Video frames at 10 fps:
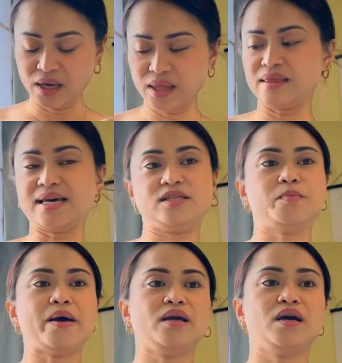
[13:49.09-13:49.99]
that
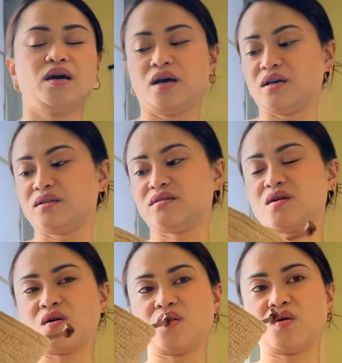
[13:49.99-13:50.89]
dust bag.
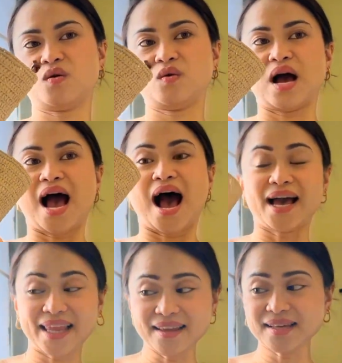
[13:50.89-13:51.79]
So
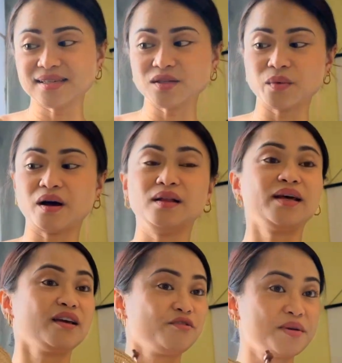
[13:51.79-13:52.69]
I like this as well.
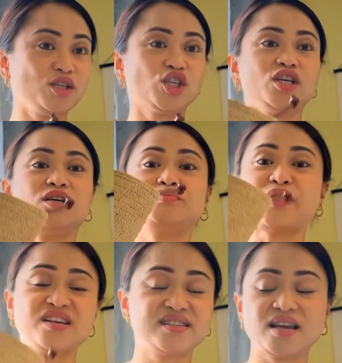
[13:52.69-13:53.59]
Like I've mentioned,
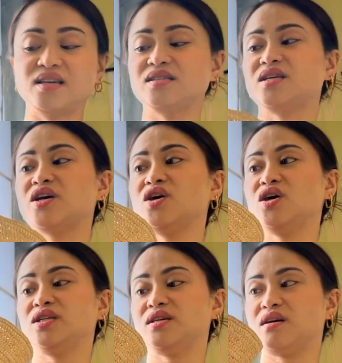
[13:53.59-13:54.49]
price tag is
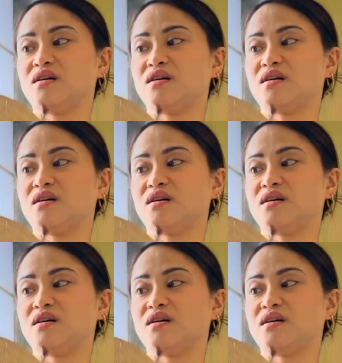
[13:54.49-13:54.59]
good.